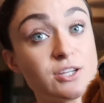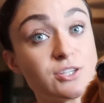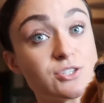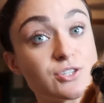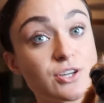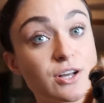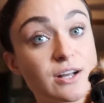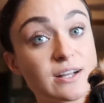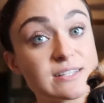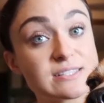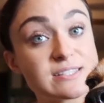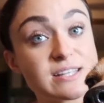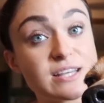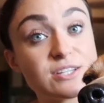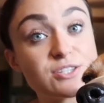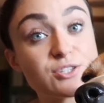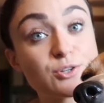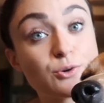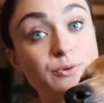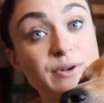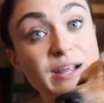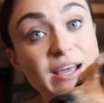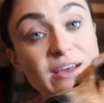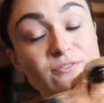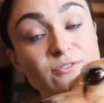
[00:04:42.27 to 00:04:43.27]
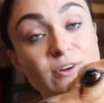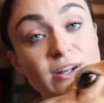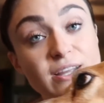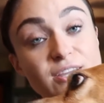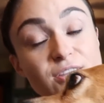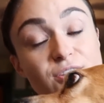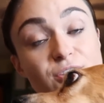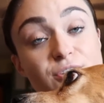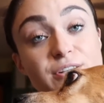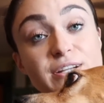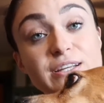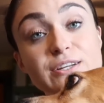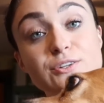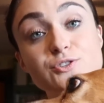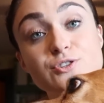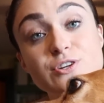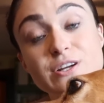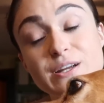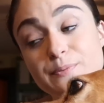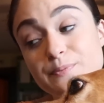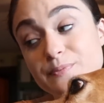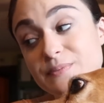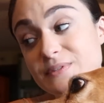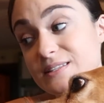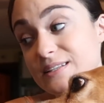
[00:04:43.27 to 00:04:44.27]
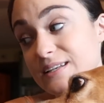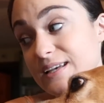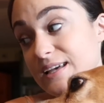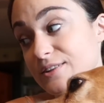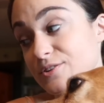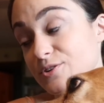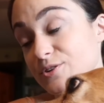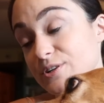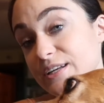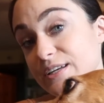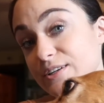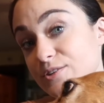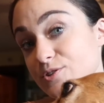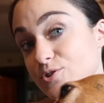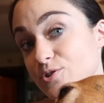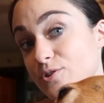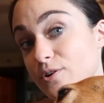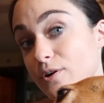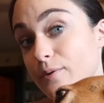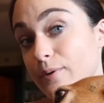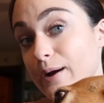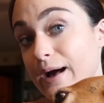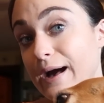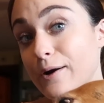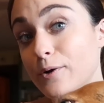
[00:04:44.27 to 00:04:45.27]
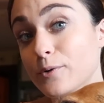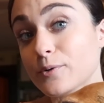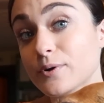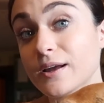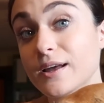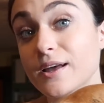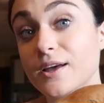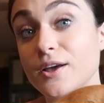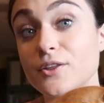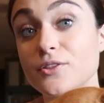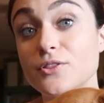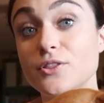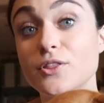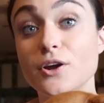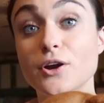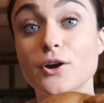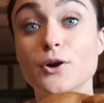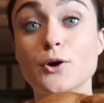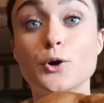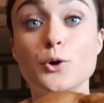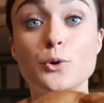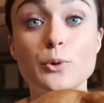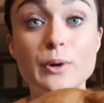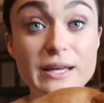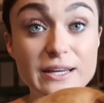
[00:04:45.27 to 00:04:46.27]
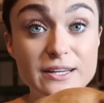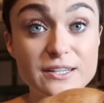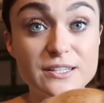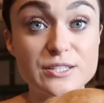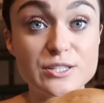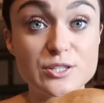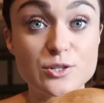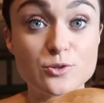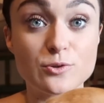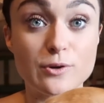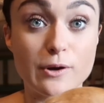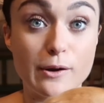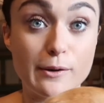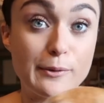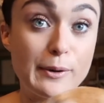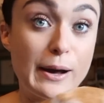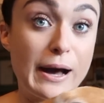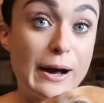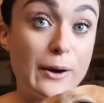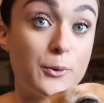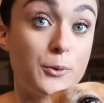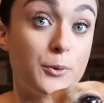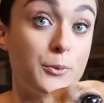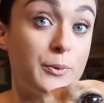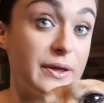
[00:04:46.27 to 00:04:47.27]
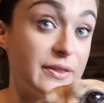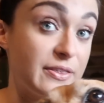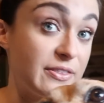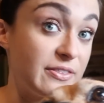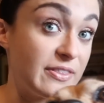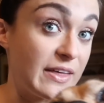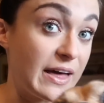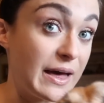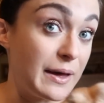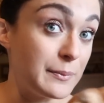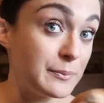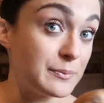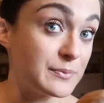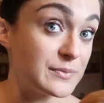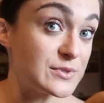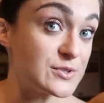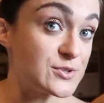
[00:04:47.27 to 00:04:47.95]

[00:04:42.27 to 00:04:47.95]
Dogs that don't have regular nail trims and their nails grow out, their quicks grow out with them.